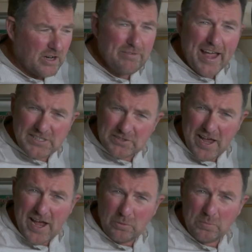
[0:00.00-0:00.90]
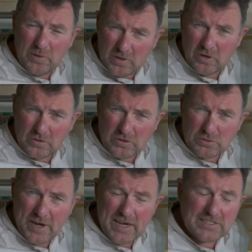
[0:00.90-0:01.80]
of extra help along
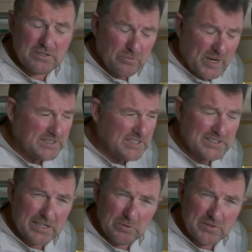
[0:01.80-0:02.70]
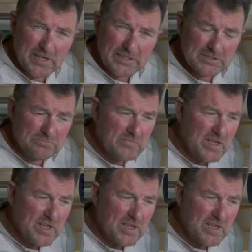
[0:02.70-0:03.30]
those ways to deal with things.